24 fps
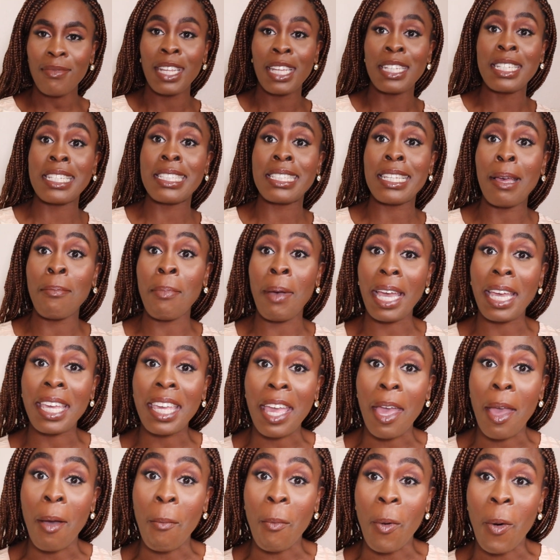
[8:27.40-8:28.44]
December
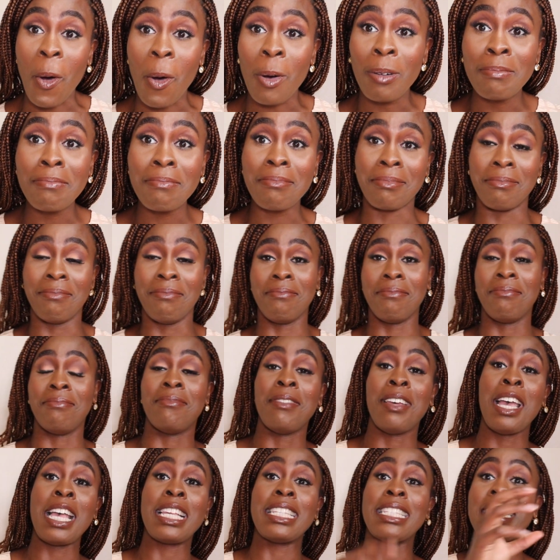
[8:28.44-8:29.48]
came,
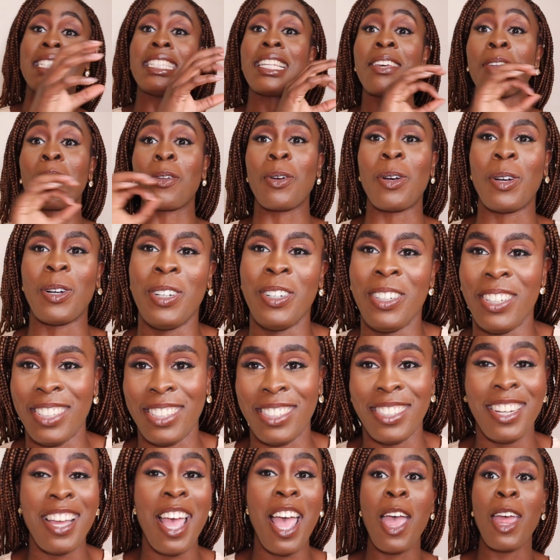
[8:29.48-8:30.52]
zero,
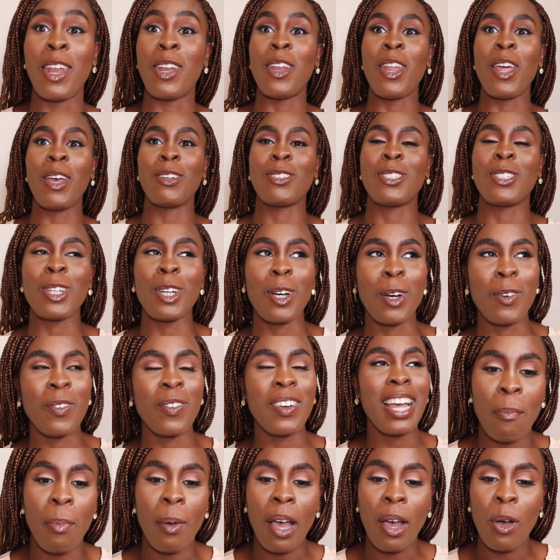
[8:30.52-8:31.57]
no job.
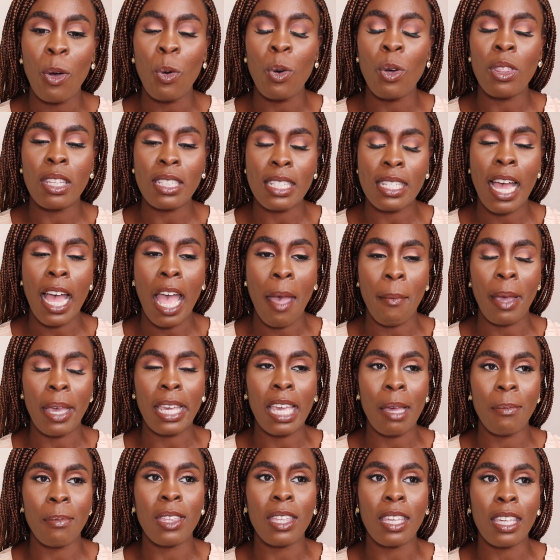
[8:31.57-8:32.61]
But all the time I
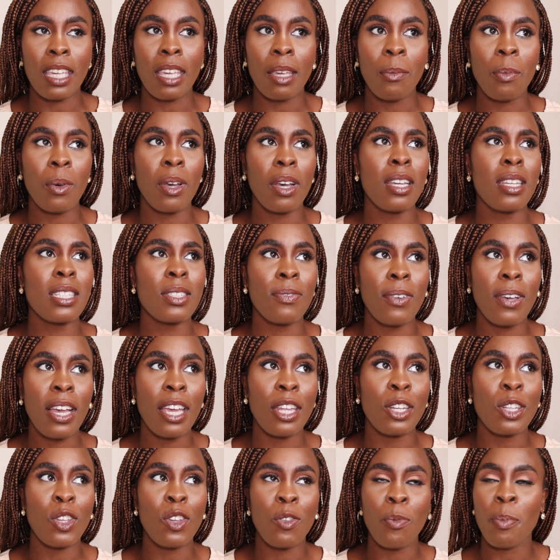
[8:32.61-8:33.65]
kept thinking, but it's
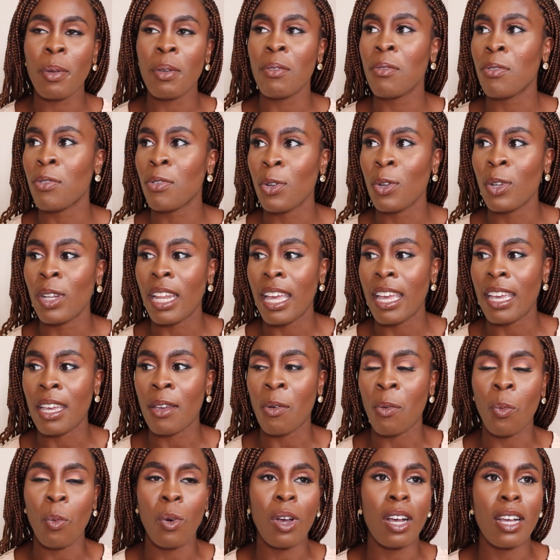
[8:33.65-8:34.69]
fine, you've been through like
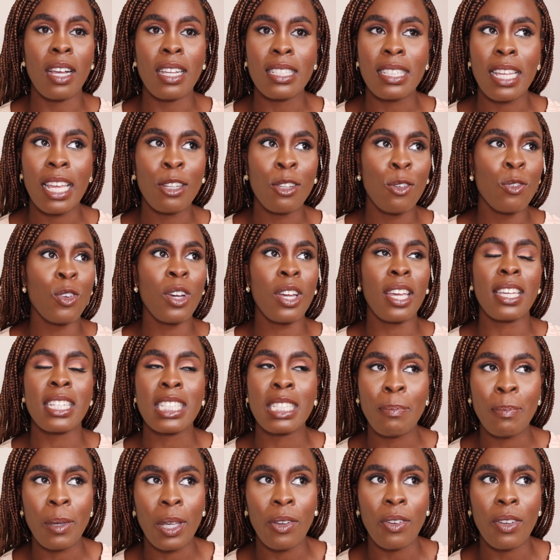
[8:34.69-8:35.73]
worse, and you've got
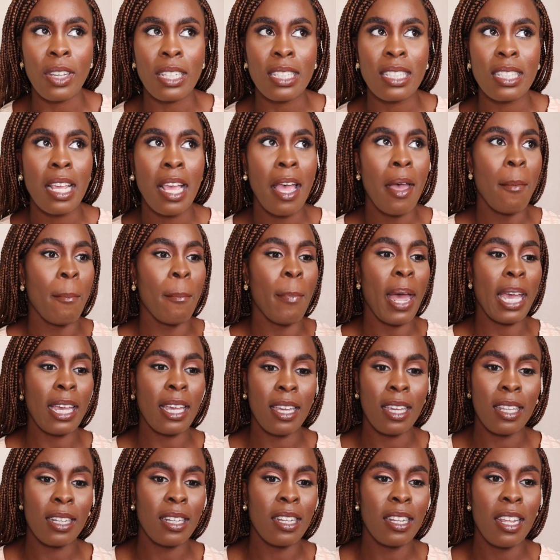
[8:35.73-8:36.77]
experience. Back
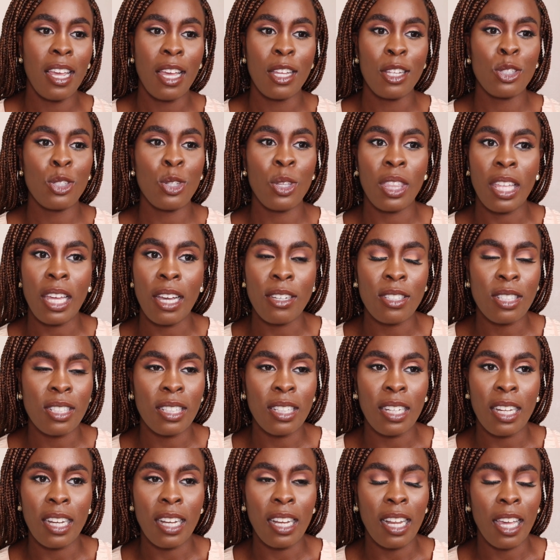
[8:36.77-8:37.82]
in
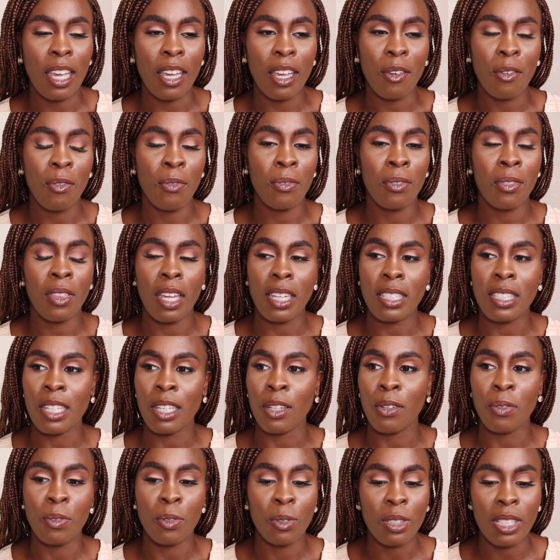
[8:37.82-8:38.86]
2013,
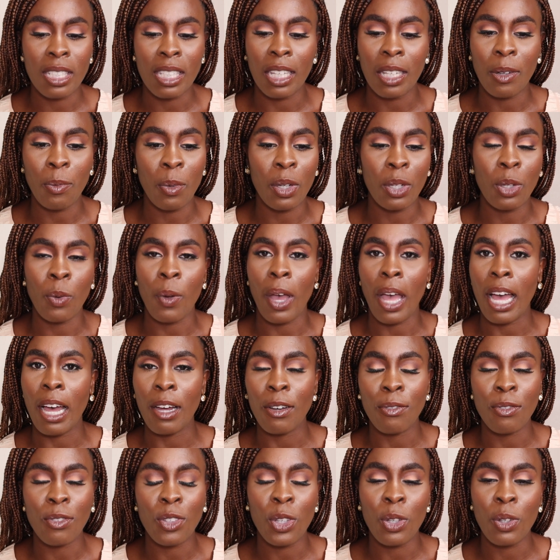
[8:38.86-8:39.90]
14, when you were out of
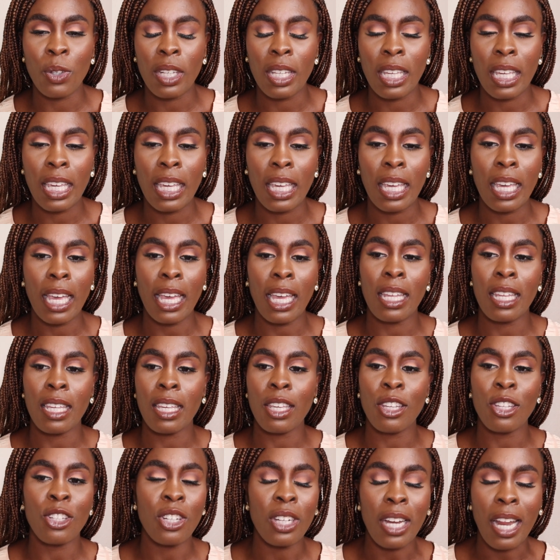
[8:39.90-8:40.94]
uni,
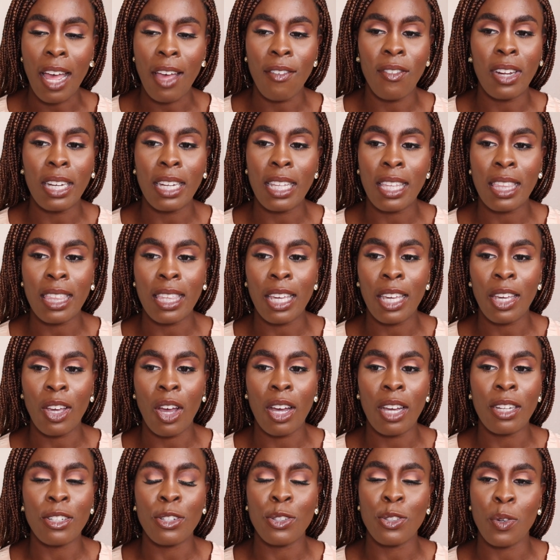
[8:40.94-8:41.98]
you didn't have anything
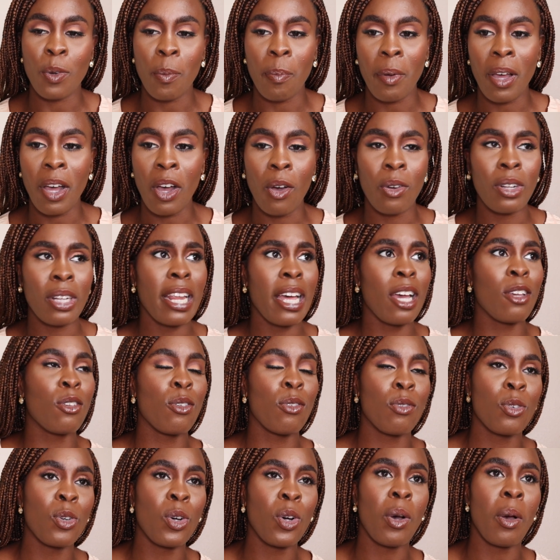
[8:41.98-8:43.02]
under your belt. Now
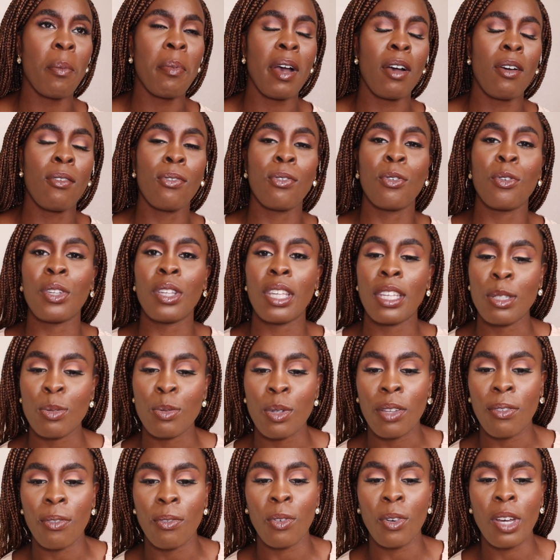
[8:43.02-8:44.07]
you've got about 4 years
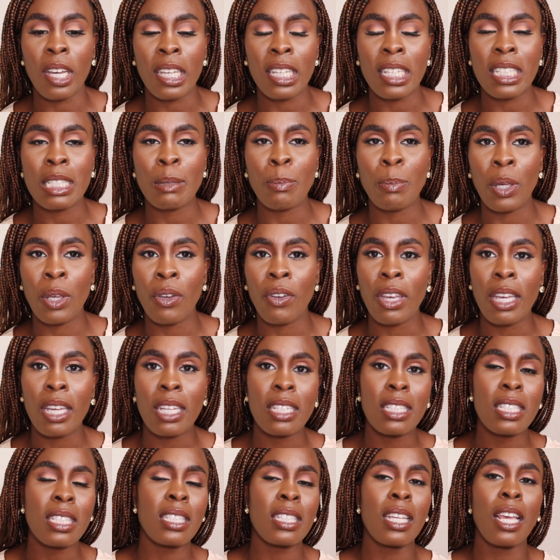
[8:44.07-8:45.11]
worth of work
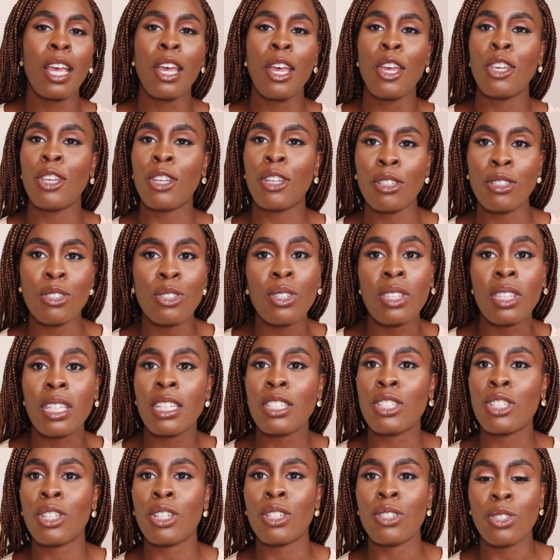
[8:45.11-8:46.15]
experience. You can do
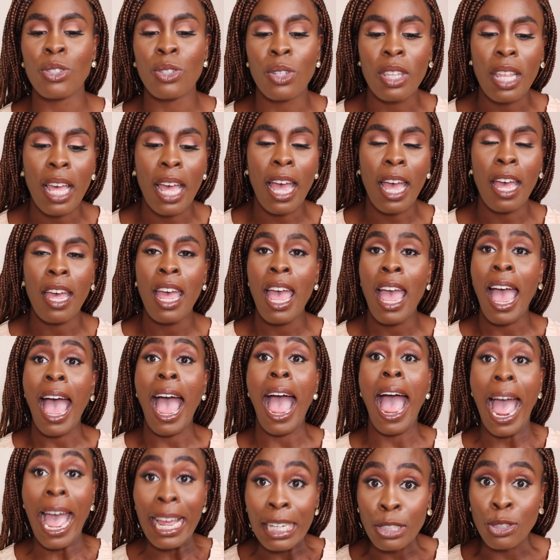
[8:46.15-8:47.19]
this, you can do that,
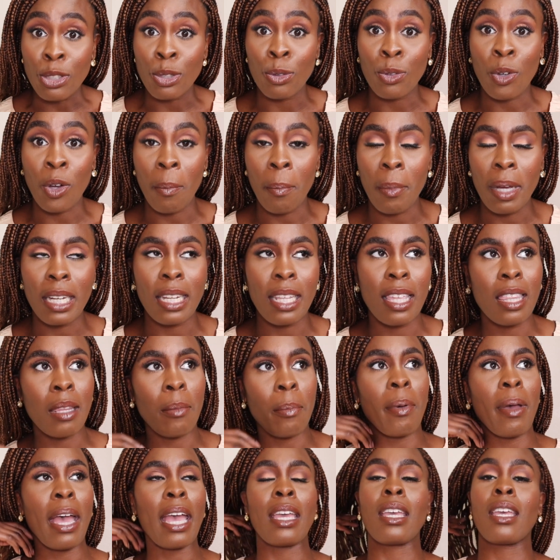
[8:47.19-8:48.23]
and you've got money in the
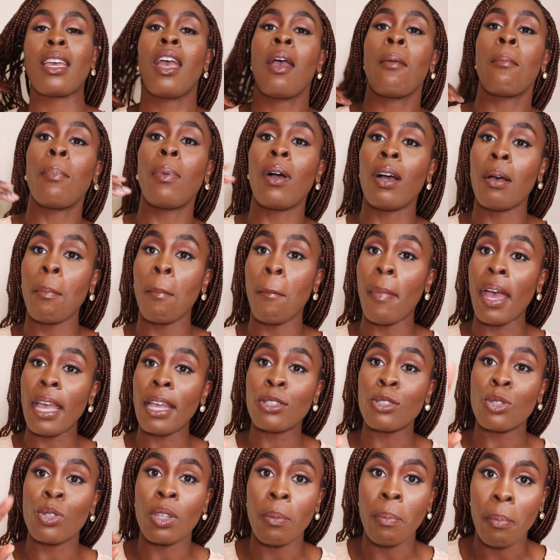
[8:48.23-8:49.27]
bank. But
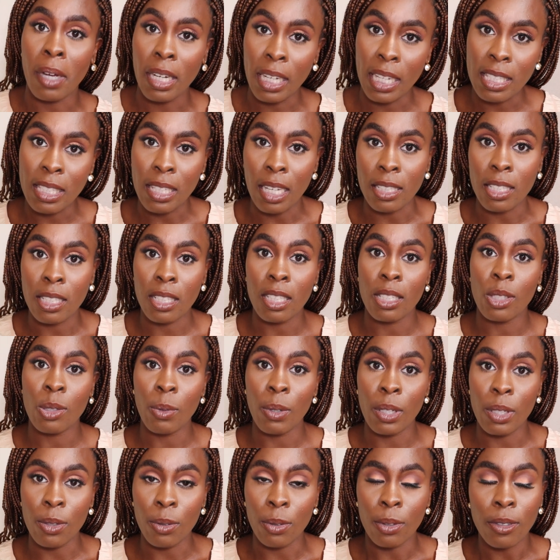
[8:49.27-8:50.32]
mind you, the money started to
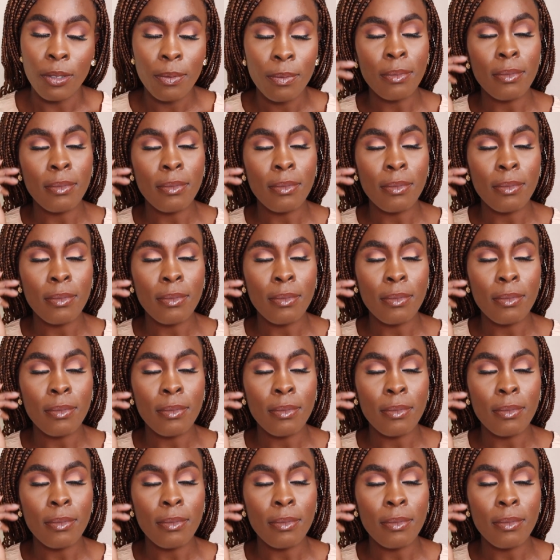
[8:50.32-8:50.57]
dwindle.